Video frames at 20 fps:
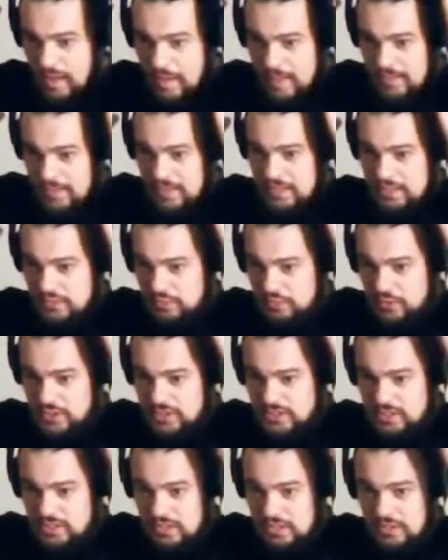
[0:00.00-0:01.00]
and it
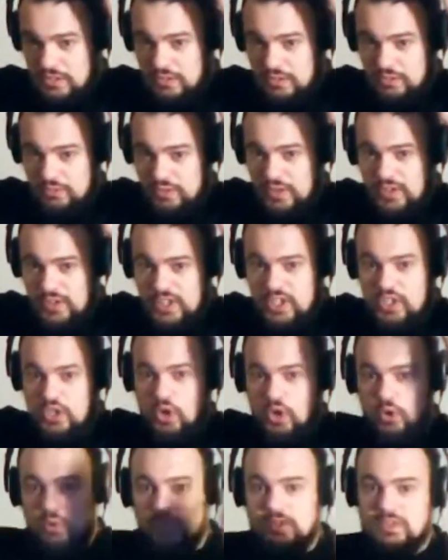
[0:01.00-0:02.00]
was very
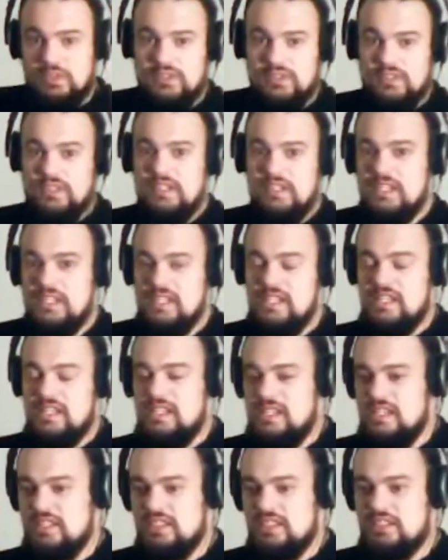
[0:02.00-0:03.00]
golden.
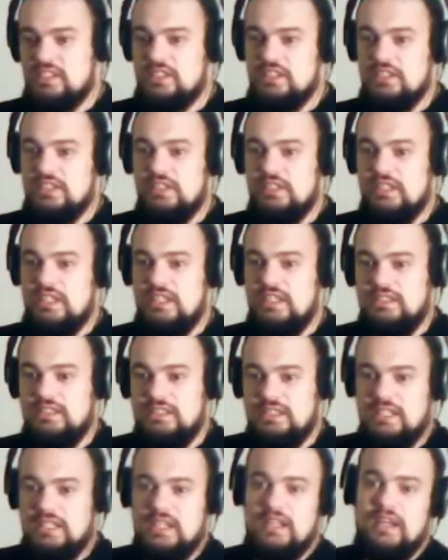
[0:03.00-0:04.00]
His
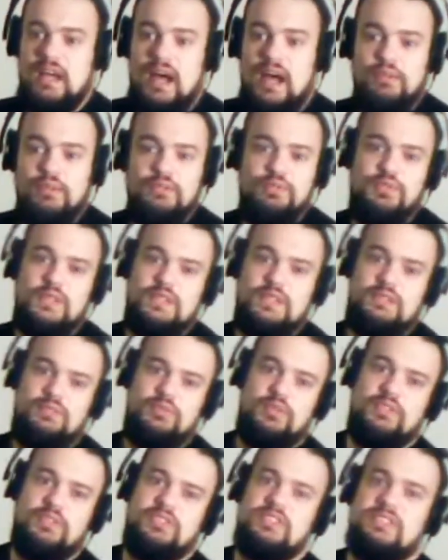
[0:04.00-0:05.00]
outfit
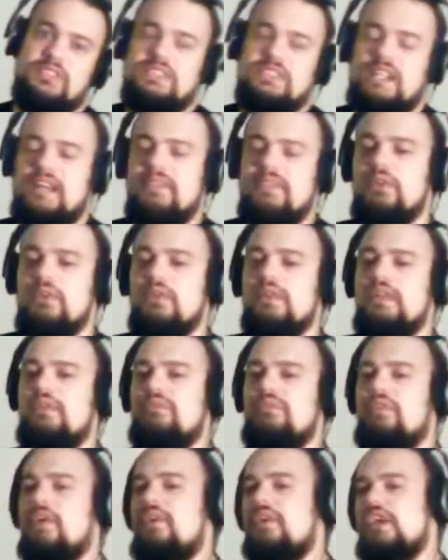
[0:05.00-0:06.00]
was generally
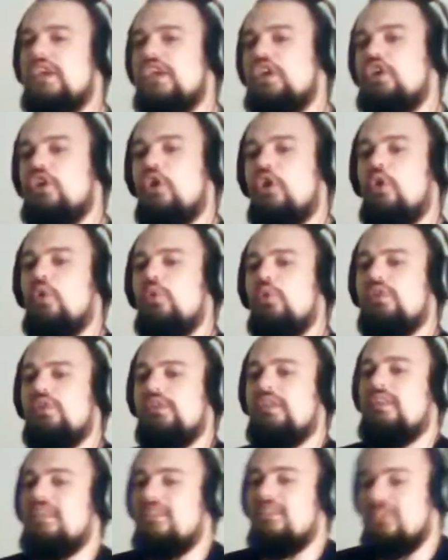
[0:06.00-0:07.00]
very
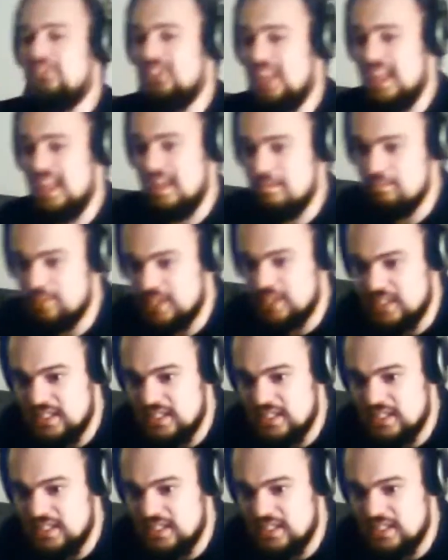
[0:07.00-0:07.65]
gold themed,